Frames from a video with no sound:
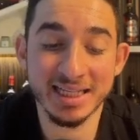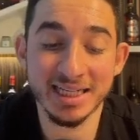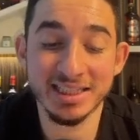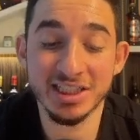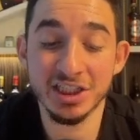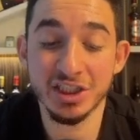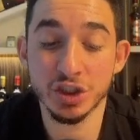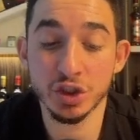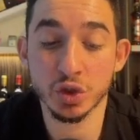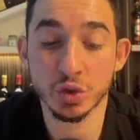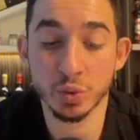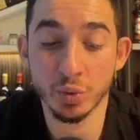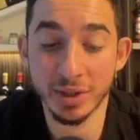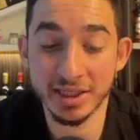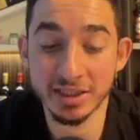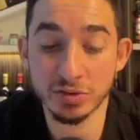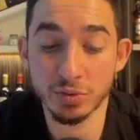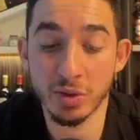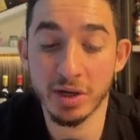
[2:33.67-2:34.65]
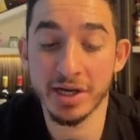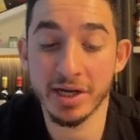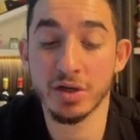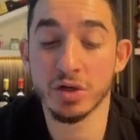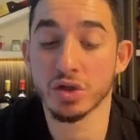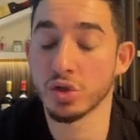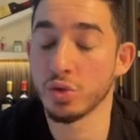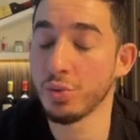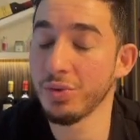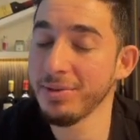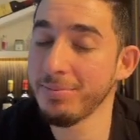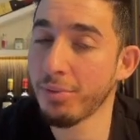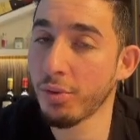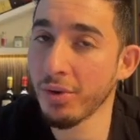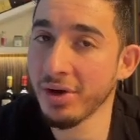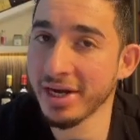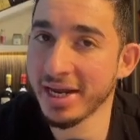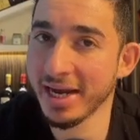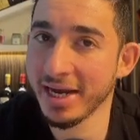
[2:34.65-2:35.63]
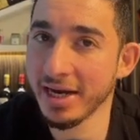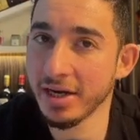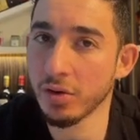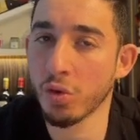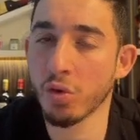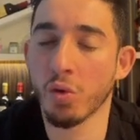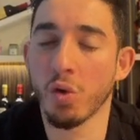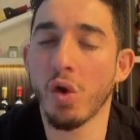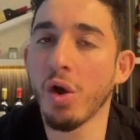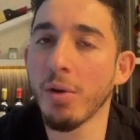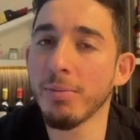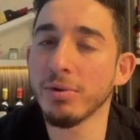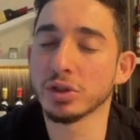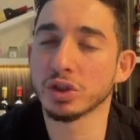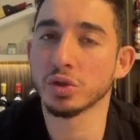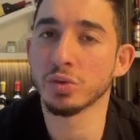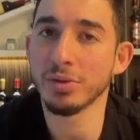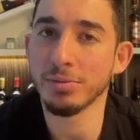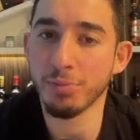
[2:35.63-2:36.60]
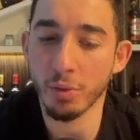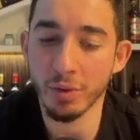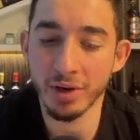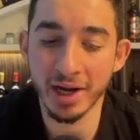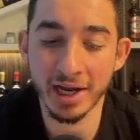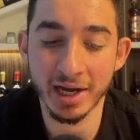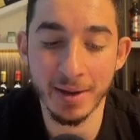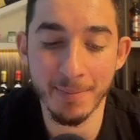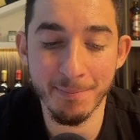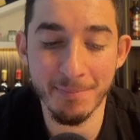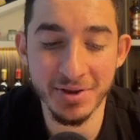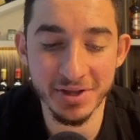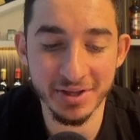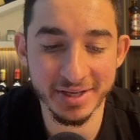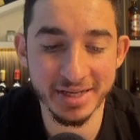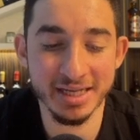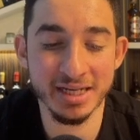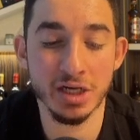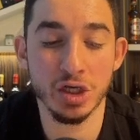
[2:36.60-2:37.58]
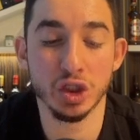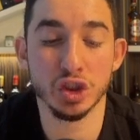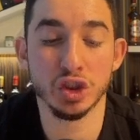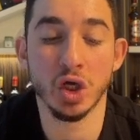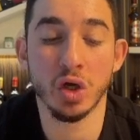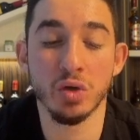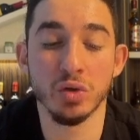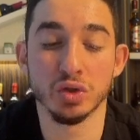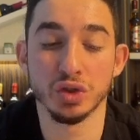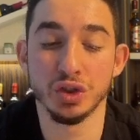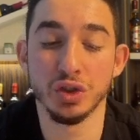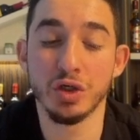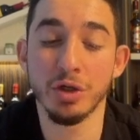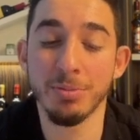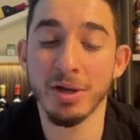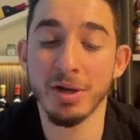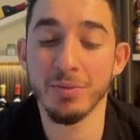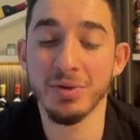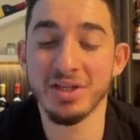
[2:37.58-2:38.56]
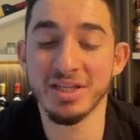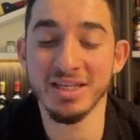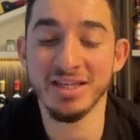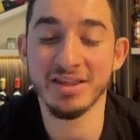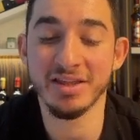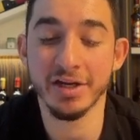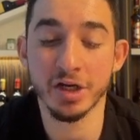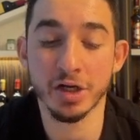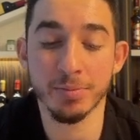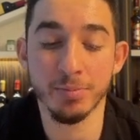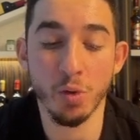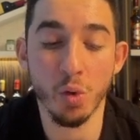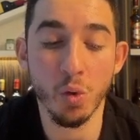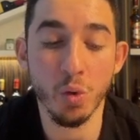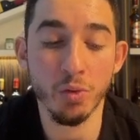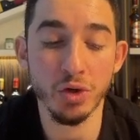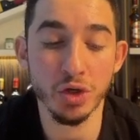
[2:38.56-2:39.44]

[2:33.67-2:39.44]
That they just raised right here three point eight or almost three point nine million dollars. You could buy with Ethereum or